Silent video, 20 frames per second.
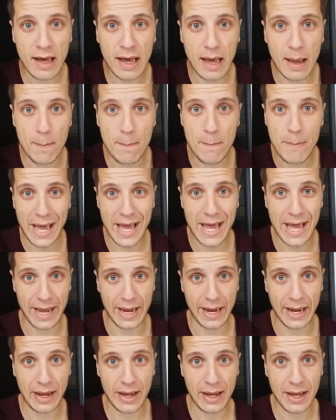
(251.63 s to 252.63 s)
And bang,
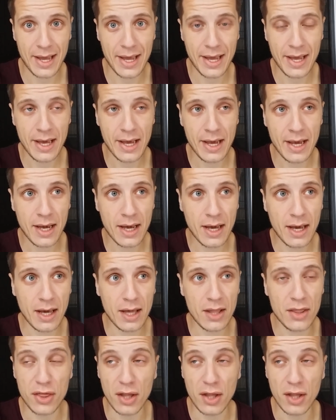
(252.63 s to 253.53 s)
and